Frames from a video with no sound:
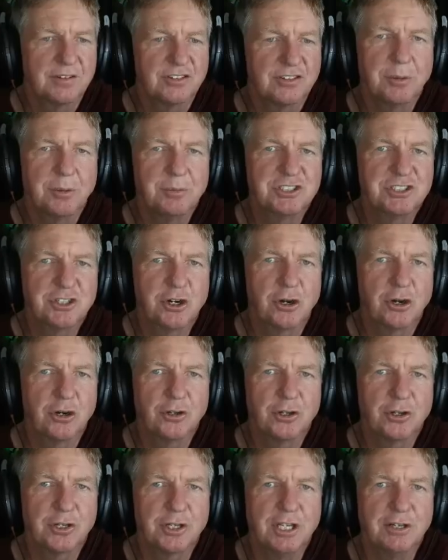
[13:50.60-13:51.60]
then we start
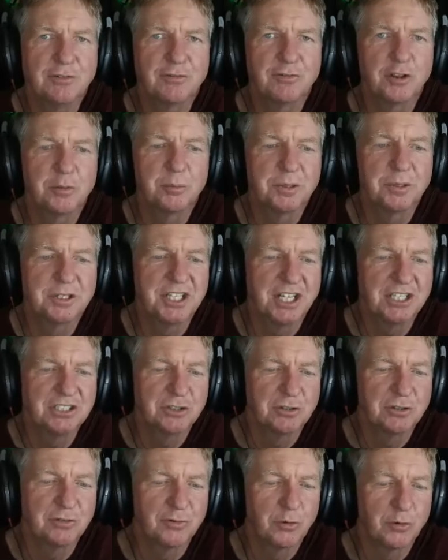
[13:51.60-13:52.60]
looking for the
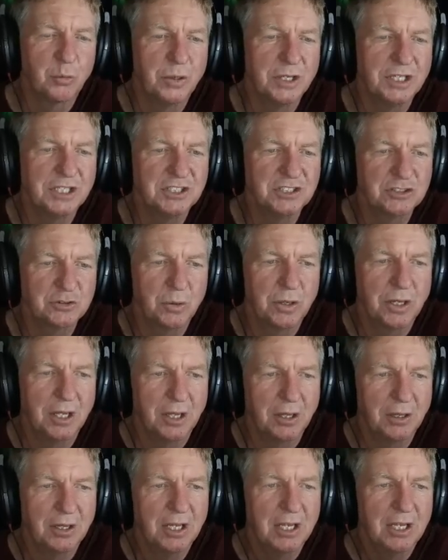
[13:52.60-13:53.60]
potential for wind
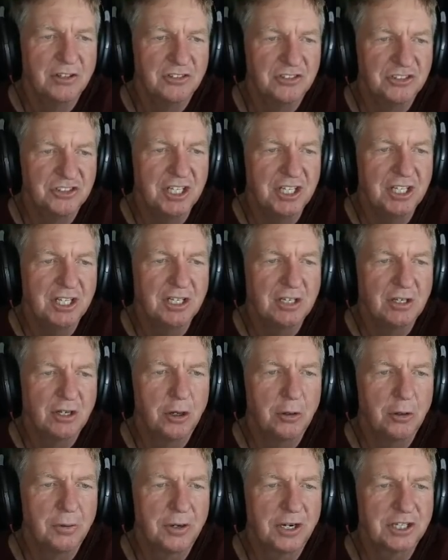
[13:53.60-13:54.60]
swell. See,
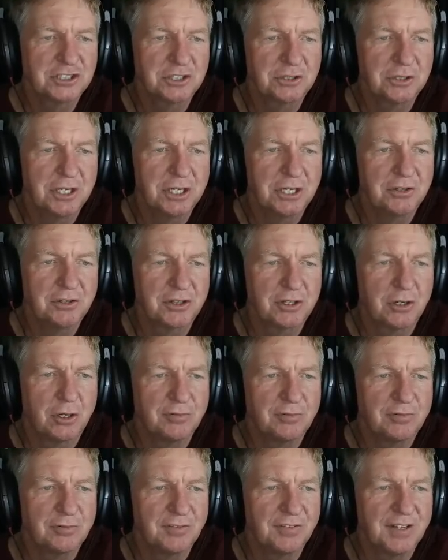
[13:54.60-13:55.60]
low pressure here in the
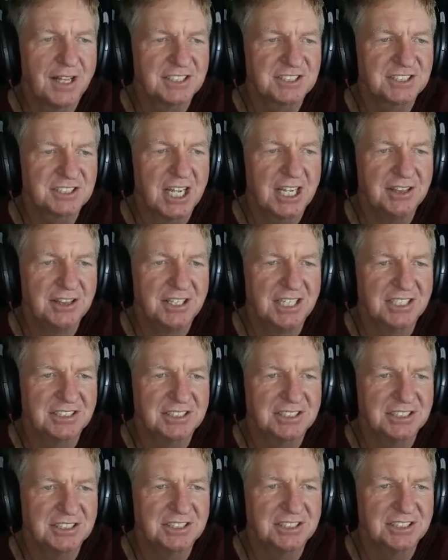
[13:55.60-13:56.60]
Gulf of Alaska. And
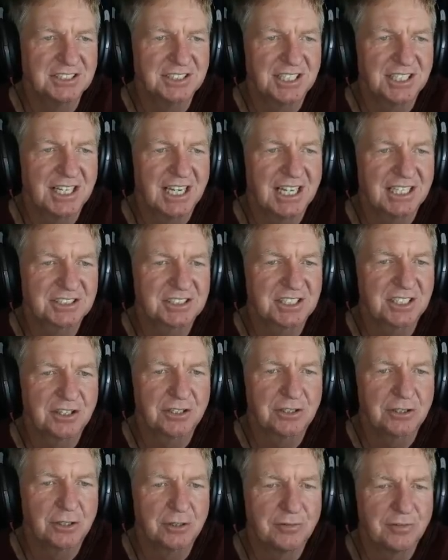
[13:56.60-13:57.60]
yes, this is Alaska,
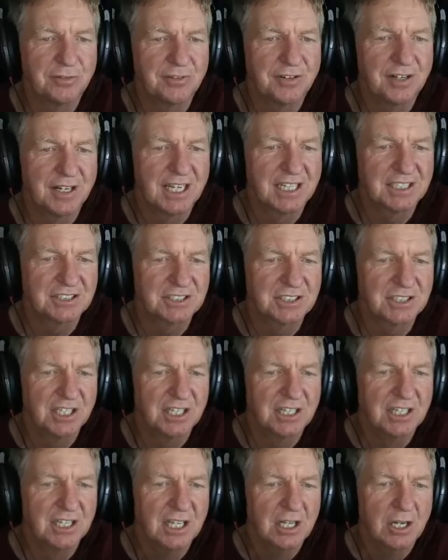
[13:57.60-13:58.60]
the Gulf of
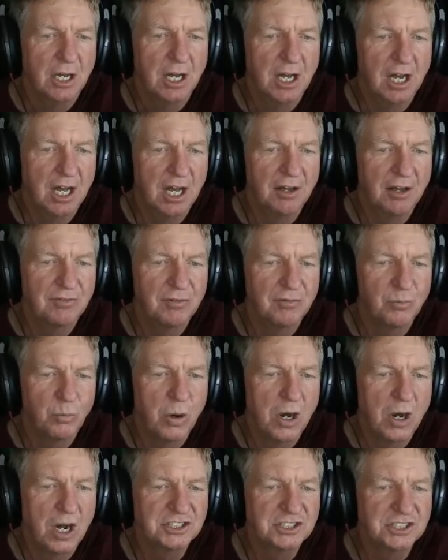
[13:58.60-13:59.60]
Alaska, uh,
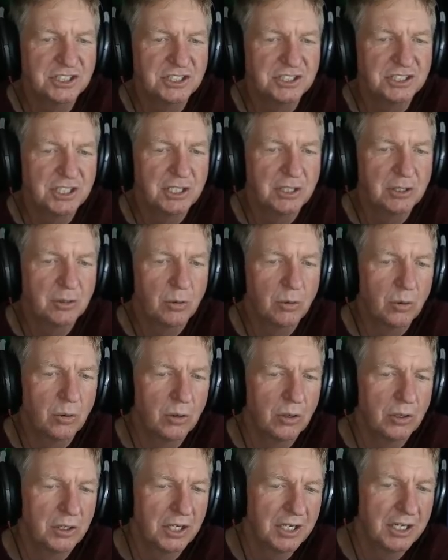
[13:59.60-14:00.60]
Washington,
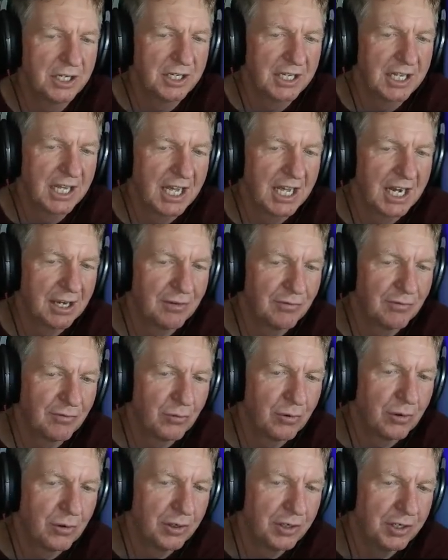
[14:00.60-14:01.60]
Oregon,
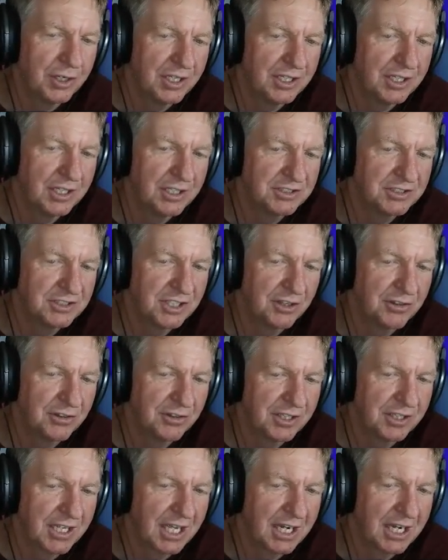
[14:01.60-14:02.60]
California,
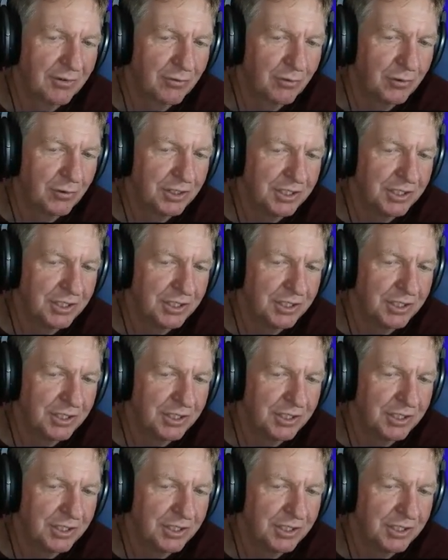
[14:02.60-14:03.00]
Southern California